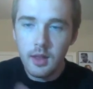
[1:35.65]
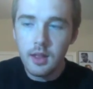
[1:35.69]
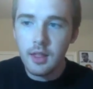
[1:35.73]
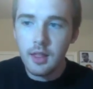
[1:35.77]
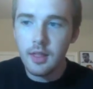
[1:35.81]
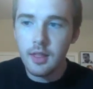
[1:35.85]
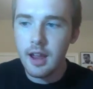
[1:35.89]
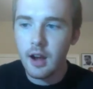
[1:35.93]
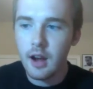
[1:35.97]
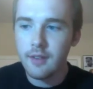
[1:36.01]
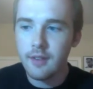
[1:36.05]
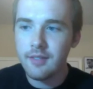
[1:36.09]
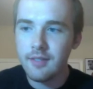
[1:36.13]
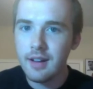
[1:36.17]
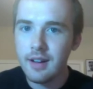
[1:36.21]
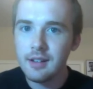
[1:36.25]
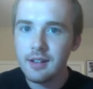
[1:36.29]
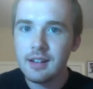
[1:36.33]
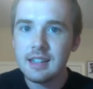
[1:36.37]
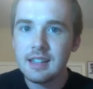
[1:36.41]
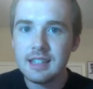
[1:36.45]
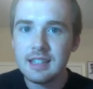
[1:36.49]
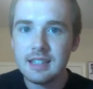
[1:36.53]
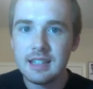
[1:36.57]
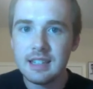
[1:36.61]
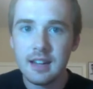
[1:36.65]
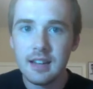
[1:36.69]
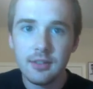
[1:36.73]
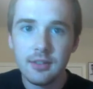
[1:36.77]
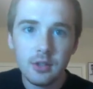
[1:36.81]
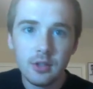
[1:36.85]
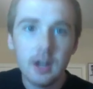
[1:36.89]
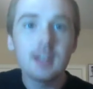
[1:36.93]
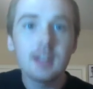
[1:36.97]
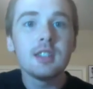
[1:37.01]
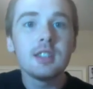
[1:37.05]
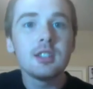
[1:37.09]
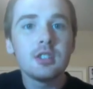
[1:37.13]
They are very
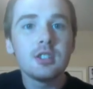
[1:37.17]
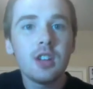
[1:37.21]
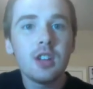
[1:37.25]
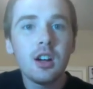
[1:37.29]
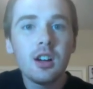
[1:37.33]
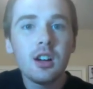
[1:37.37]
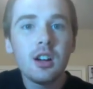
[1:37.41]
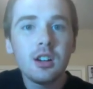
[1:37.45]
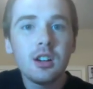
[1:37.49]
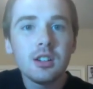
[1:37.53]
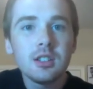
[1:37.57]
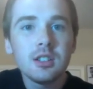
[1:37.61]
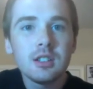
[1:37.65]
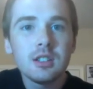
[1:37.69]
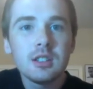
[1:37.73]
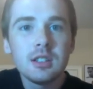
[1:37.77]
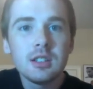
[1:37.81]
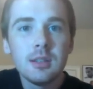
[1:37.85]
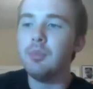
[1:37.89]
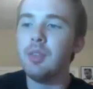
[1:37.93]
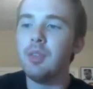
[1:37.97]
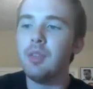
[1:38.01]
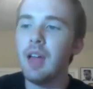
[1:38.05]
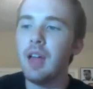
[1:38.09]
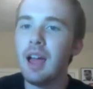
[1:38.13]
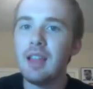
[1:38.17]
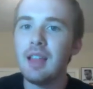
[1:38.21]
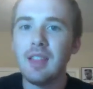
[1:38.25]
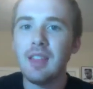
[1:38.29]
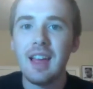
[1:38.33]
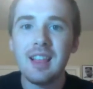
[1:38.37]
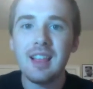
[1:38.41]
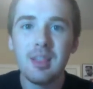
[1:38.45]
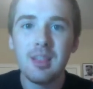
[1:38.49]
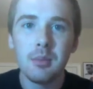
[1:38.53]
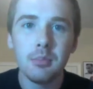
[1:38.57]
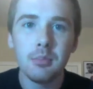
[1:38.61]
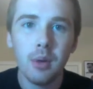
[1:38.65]
different songs. I
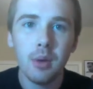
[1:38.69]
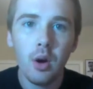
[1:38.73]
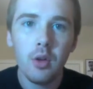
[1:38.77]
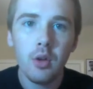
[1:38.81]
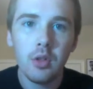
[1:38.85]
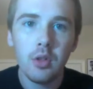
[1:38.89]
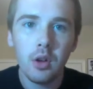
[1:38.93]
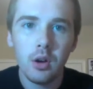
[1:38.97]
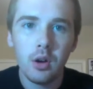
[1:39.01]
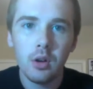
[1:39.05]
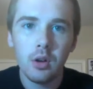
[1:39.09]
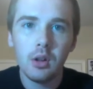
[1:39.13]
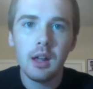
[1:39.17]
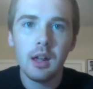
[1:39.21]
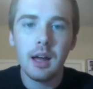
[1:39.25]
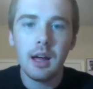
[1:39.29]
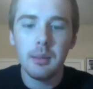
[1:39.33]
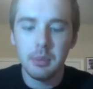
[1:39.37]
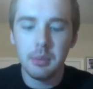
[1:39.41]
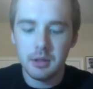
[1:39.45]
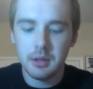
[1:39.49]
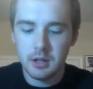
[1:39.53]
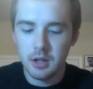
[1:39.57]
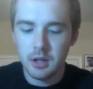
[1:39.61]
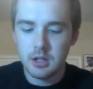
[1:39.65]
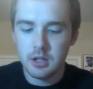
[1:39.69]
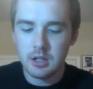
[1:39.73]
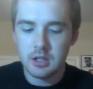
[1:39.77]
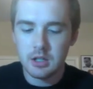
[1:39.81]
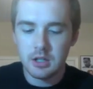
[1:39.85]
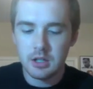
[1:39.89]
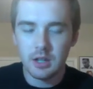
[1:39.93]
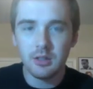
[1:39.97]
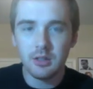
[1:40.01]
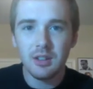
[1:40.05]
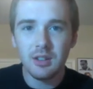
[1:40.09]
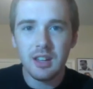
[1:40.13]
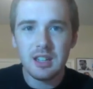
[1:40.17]
like them both a whole lot, but
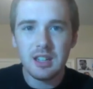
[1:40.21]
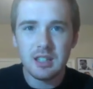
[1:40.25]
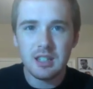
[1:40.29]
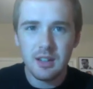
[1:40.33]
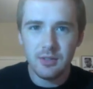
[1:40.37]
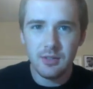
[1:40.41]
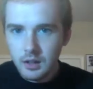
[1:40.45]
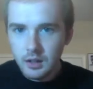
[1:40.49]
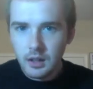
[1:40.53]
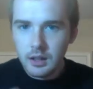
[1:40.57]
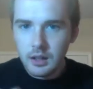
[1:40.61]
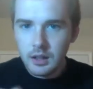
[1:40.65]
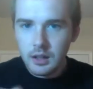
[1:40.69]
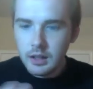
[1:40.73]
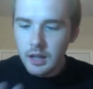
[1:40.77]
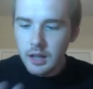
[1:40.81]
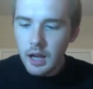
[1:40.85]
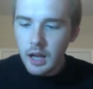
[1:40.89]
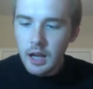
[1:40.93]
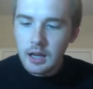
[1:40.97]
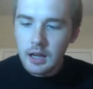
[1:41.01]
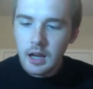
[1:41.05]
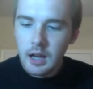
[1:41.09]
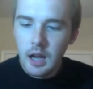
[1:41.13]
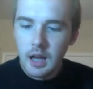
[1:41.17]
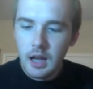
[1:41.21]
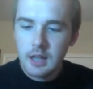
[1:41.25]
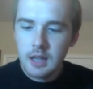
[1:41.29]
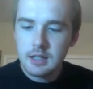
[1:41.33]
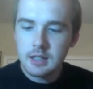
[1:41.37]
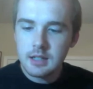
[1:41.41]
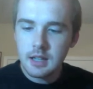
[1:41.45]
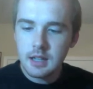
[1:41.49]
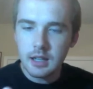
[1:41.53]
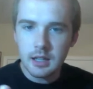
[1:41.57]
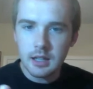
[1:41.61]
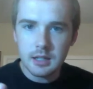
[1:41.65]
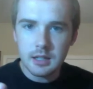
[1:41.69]
they're really different. Gaga's
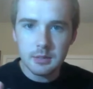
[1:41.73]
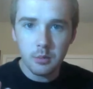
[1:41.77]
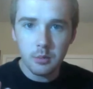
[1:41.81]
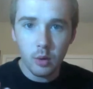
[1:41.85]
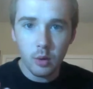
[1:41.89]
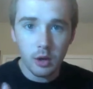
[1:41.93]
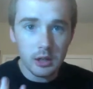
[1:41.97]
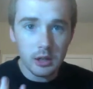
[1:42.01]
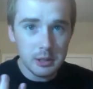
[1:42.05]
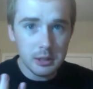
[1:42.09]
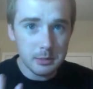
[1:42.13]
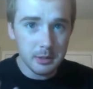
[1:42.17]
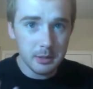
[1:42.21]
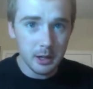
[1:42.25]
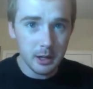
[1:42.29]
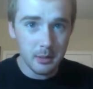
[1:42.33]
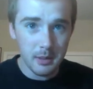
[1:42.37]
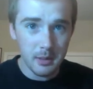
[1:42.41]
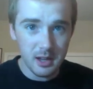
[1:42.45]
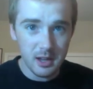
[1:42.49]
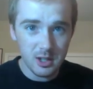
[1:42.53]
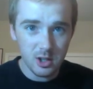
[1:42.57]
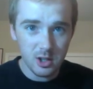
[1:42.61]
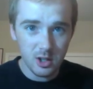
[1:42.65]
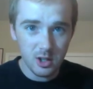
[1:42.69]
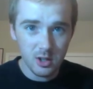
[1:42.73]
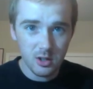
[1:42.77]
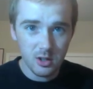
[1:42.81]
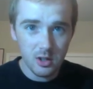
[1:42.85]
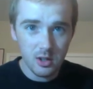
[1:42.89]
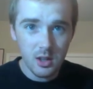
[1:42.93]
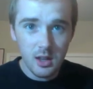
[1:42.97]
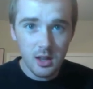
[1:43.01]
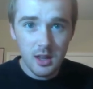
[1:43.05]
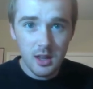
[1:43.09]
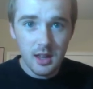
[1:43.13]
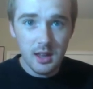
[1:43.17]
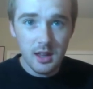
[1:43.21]
is more experimental,
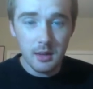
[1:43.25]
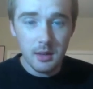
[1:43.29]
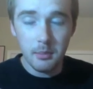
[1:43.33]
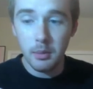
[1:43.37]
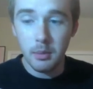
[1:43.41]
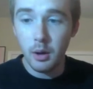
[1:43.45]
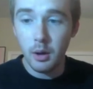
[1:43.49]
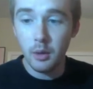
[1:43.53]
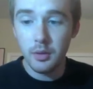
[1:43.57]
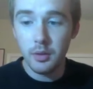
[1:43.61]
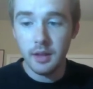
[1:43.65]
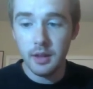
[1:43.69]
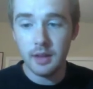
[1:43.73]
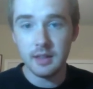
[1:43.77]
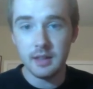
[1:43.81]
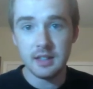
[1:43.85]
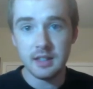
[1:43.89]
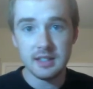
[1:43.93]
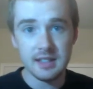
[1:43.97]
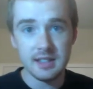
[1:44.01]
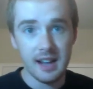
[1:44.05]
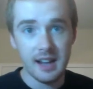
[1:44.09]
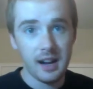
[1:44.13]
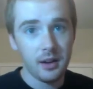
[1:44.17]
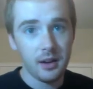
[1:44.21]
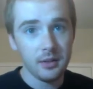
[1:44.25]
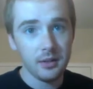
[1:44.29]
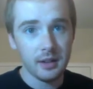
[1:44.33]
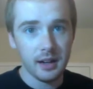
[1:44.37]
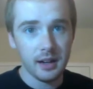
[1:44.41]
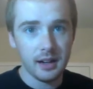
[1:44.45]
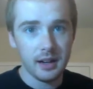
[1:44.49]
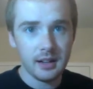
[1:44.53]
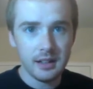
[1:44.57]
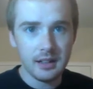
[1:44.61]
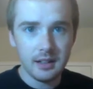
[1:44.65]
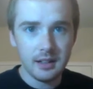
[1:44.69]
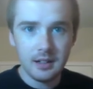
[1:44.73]
both in the sound
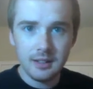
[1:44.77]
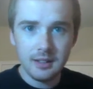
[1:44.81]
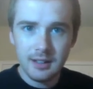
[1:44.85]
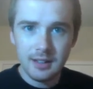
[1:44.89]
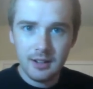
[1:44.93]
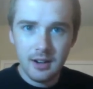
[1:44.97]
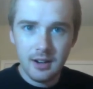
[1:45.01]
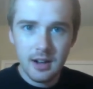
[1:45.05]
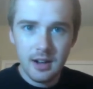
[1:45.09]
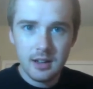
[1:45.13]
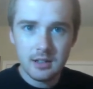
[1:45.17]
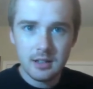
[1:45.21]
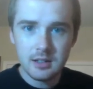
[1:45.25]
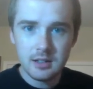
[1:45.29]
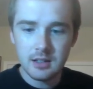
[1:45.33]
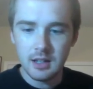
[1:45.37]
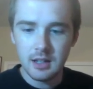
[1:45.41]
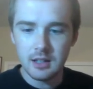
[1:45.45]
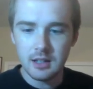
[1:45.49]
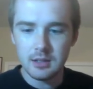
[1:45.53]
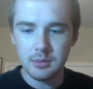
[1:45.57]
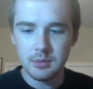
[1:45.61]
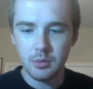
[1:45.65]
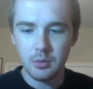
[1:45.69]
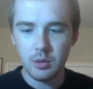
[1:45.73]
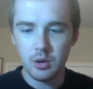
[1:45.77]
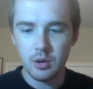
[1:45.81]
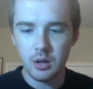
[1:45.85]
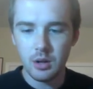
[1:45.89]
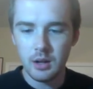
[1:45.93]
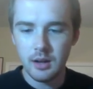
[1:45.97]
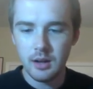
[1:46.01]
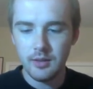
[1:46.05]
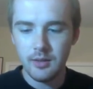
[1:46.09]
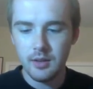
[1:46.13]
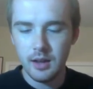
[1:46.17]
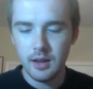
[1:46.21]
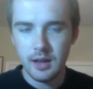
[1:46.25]
and in the lyrics. It's more
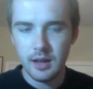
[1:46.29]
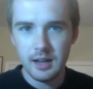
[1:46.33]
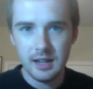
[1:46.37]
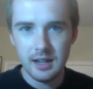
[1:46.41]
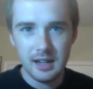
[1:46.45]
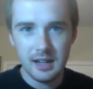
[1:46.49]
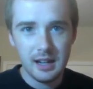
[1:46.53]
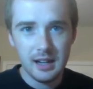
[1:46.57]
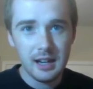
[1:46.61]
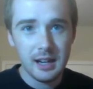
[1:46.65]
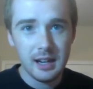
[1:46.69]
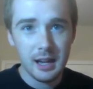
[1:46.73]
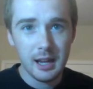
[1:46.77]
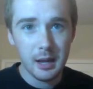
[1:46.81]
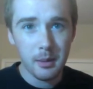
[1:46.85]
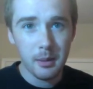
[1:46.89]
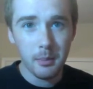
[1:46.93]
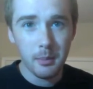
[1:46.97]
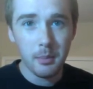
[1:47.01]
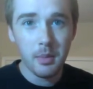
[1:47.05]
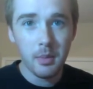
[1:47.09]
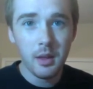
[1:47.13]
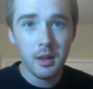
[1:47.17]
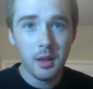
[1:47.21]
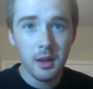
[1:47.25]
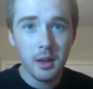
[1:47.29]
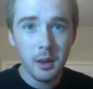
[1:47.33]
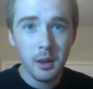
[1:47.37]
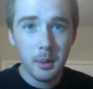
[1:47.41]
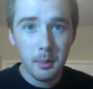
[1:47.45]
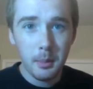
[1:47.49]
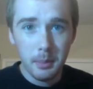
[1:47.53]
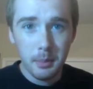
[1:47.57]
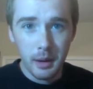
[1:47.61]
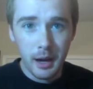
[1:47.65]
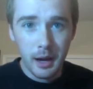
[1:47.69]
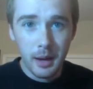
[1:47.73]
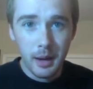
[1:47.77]
of a EDM
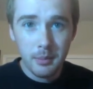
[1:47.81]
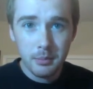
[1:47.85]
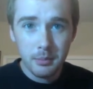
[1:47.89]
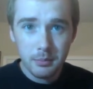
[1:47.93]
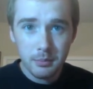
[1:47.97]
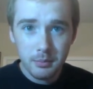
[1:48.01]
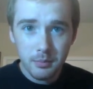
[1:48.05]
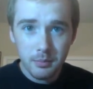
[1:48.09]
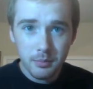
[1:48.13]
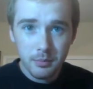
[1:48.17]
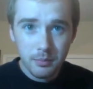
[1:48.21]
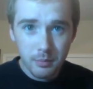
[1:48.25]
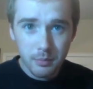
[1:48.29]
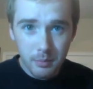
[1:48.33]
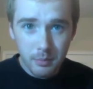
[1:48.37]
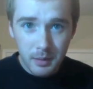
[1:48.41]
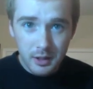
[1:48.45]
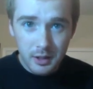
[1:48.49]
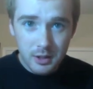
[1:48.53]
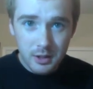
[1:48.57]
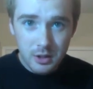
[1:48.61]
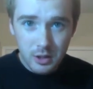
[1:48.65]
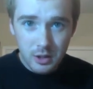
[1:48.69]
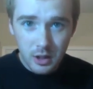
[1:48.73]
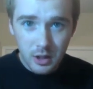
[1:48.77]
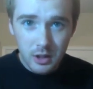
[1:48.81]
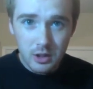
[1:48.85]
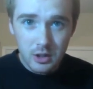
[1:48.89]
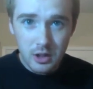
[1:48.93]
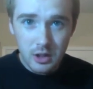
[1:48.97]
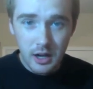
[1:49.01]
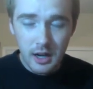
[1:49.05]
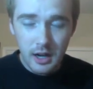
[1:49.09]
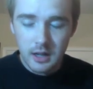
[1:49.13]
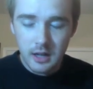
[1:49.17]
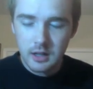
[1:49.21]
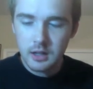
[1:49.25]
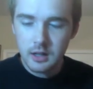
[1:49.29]
pop mixture,
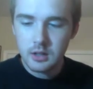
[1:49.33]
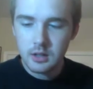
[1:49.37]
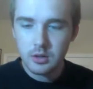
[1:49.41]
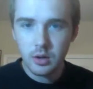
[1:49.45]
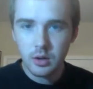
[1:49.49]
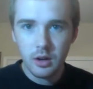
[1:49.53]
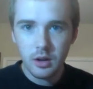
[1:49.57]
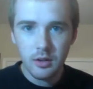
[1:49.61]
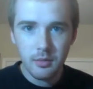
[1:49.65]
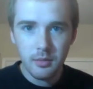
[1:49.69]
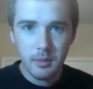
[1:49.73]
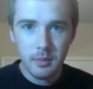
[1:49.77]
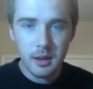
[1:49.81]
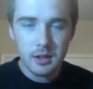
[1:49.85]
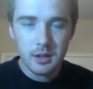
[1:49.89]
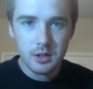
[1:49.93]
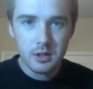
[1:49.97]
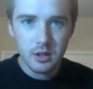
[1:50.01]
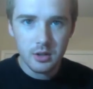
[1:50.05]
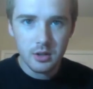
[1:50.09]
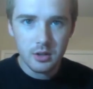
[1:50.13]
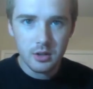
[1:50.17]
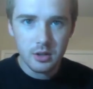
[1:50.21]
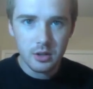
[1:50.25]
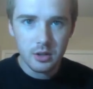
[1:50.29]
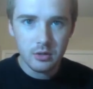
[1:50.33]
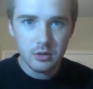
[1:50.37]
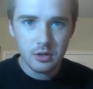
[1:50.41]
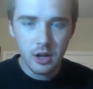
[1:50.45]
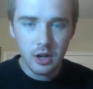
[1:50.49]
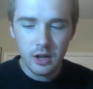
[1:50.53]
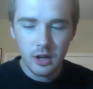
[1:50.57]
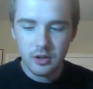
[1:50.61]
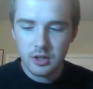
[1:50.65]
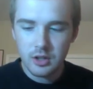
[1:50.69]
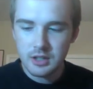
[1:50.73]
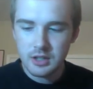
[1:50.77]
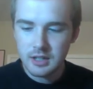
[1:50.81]
trying to sort of mesh those two
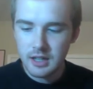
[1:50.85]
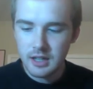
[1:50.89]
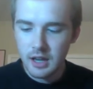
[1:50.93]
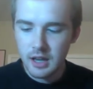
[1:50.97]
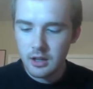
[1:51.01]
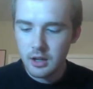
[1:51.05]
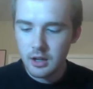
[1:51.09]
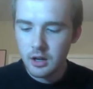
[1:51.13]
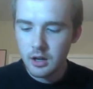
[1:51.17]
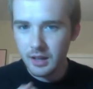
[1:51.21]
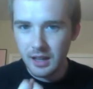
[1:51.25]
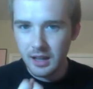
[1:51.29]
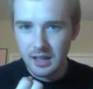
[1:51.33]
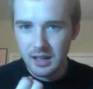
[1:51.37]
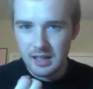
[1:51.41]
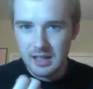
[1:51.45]
genres together.